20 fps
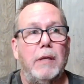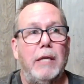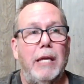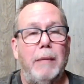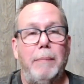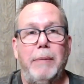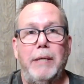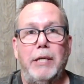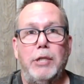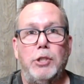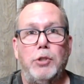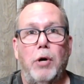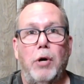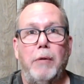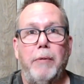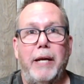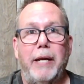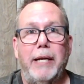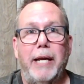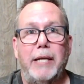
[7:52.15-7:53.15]
Keep it in a
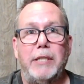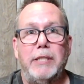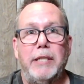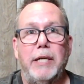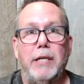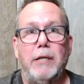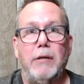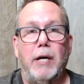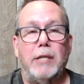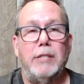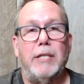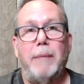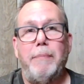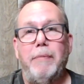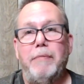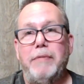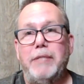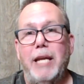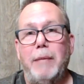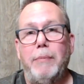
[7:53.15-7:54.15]
drawer right next there or on
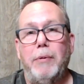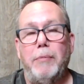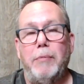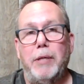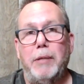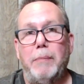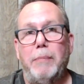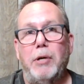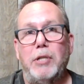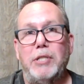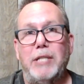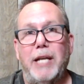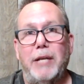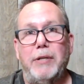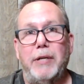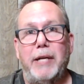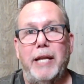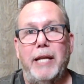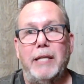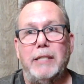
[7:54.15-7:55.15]
top of a table where the person
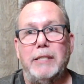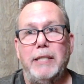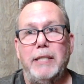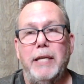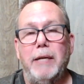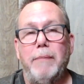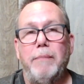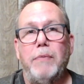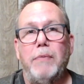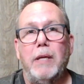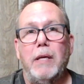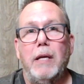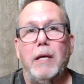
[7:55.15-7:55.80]
out there can't see it.